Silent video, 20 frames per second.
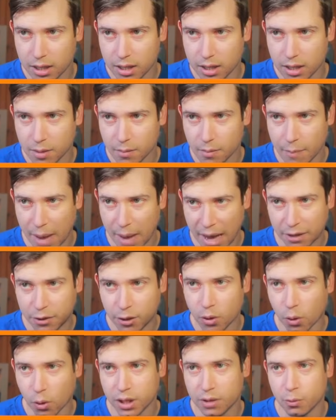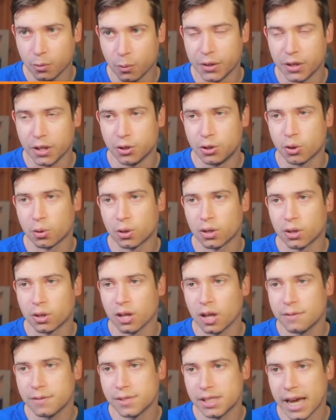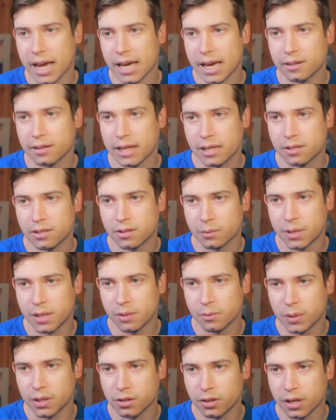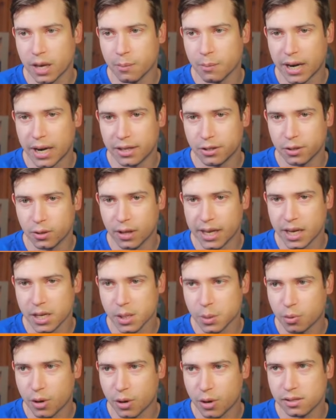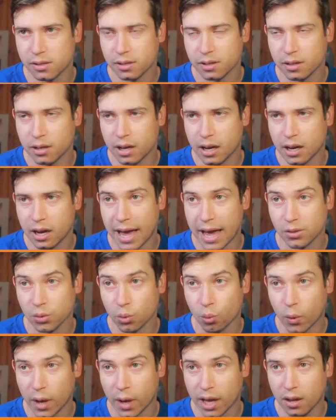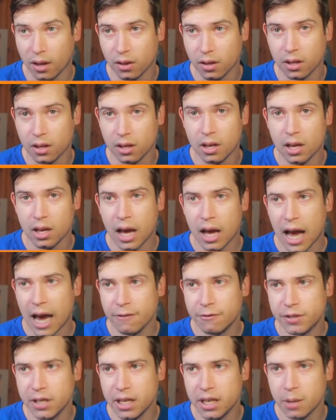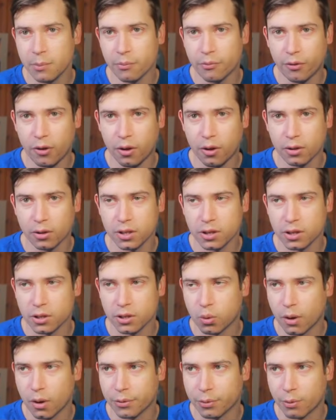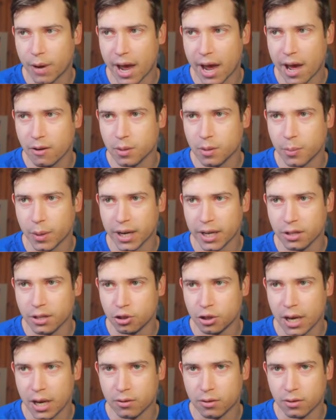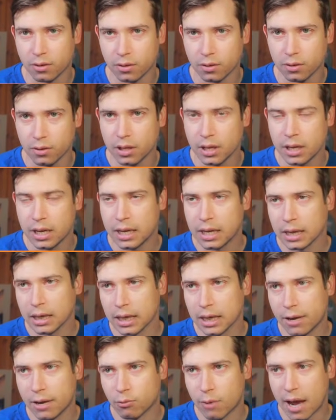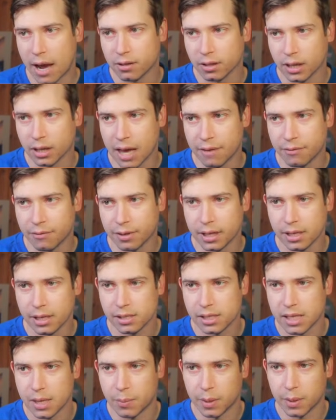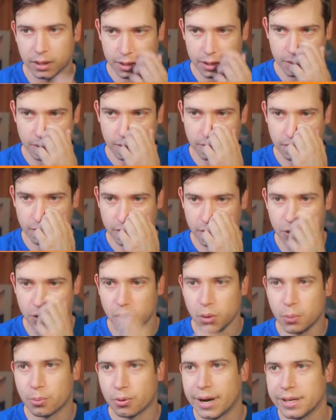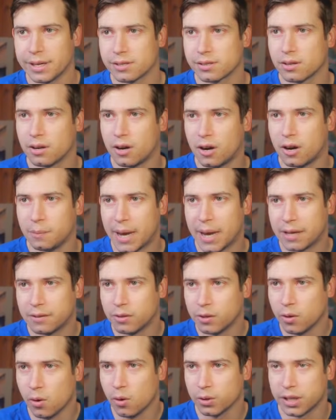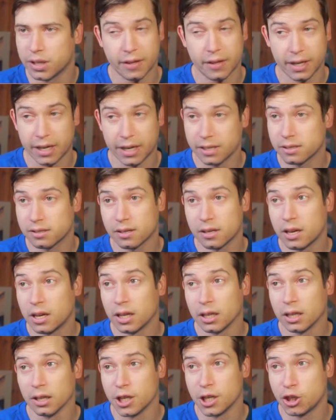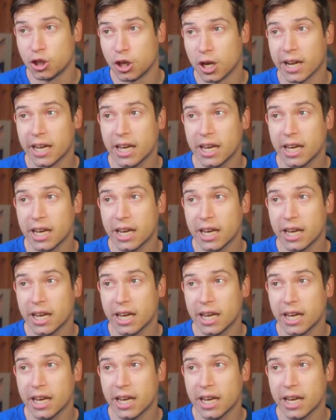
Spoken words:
Matthew Golden with the Jordan Love stack. That's the reason we took him, but I do like his price as well. I've seen him fall to the 12th round, but in general, late round 11 is typically the new price on Matthew Golden. I think it's legit.